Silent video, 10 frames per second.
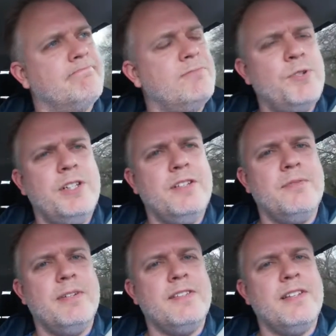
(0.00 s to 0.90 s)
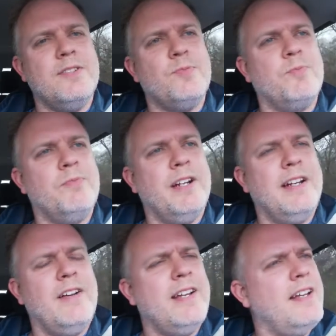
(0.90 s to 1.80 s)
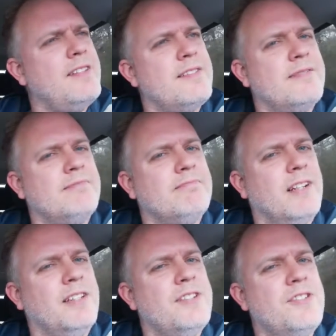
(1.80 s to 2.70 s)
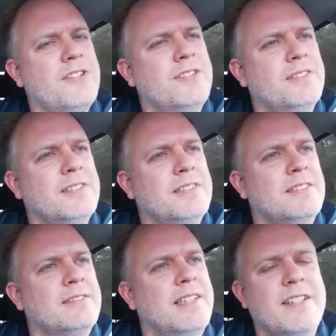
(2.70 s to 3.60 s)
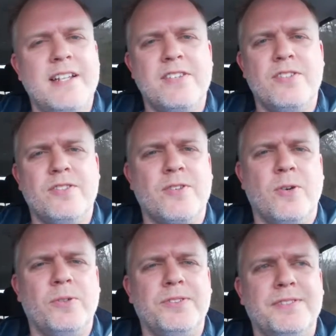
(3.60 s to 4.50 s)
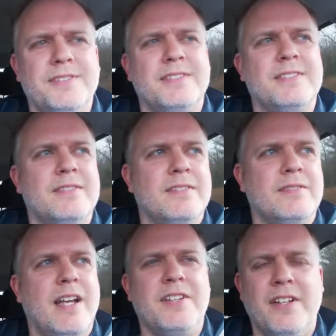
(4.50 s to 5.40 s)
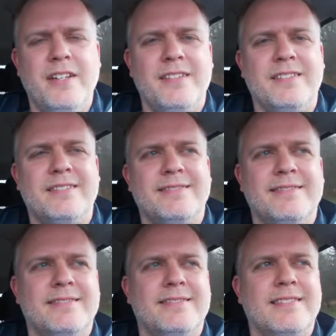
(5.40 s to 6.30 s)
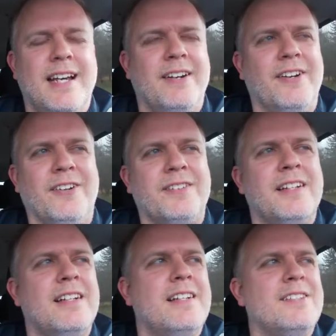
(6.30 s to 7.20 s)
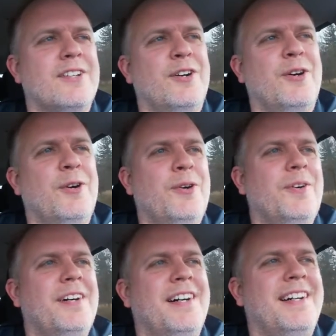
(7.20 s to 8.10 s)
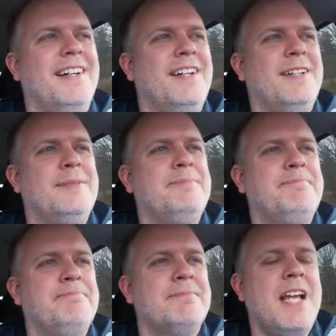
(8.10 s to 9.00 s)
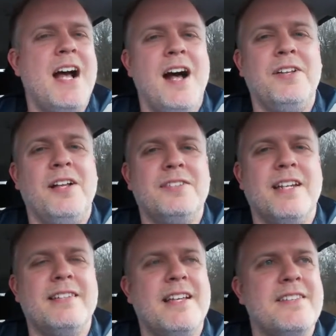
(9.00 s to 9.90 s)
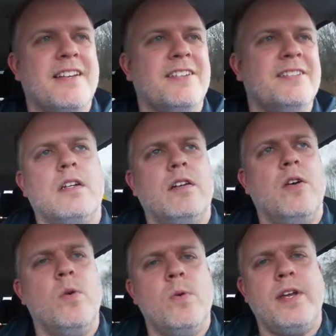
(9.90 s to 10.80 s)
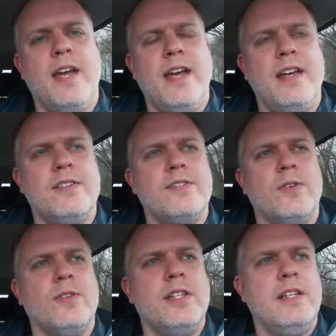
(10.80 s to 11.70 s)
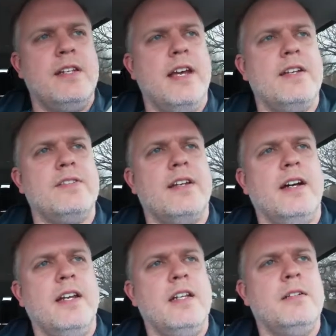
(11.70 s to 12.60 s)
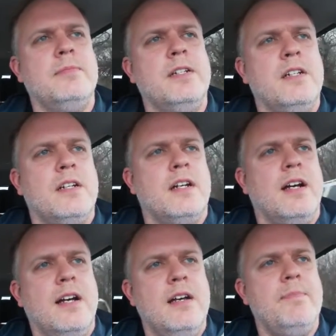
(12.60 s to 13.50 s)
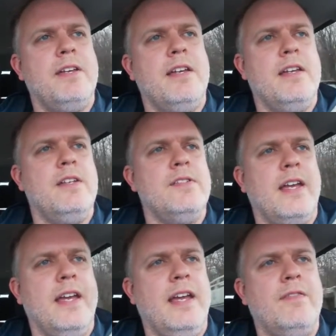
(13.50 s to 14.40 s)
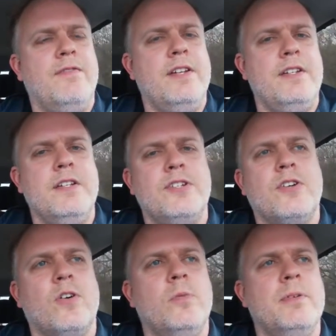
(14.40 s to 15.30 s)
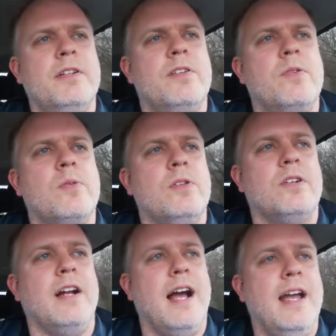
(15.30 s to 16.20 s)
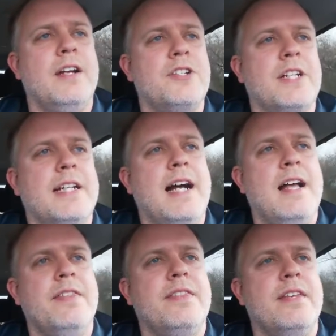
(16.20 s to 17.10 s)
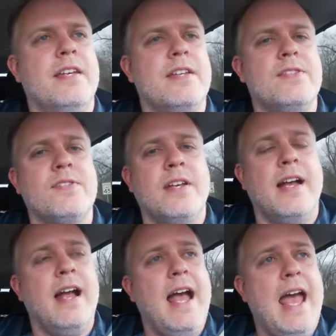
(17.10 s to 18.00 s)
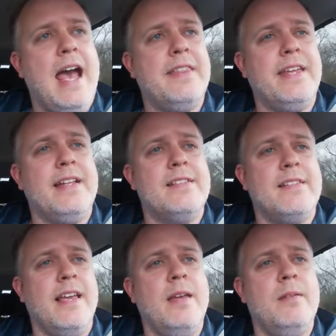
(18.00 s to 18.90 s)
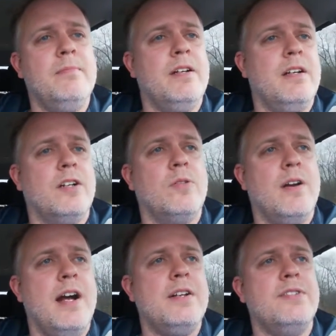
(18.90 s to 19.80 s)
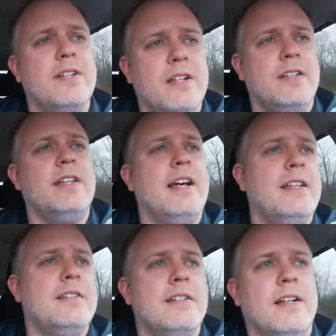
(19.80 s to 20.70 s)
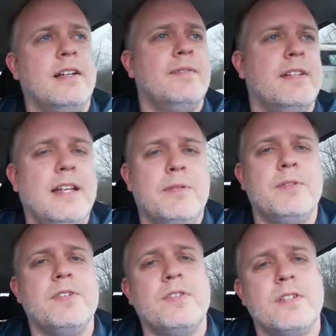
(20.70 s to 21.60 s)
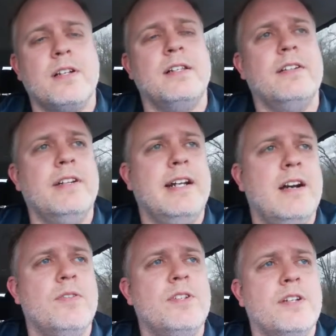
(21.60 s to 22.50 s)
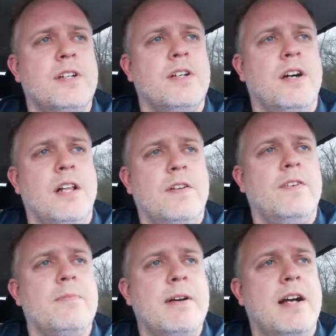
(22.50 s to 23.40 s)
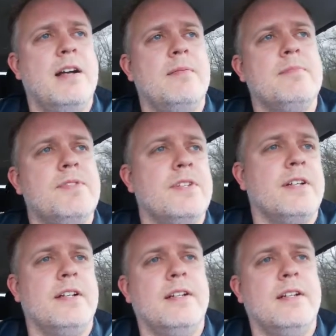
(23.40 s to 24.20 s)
really doesn't make sense right now, I guess, unless you're in the desert. It's cold at night. I don't know. So yeah, I'll take that sale. Okay, so the next item up is a vintage Coleman cooler. I actually got this at that same garage sale that the lady was clearing out all of her mom's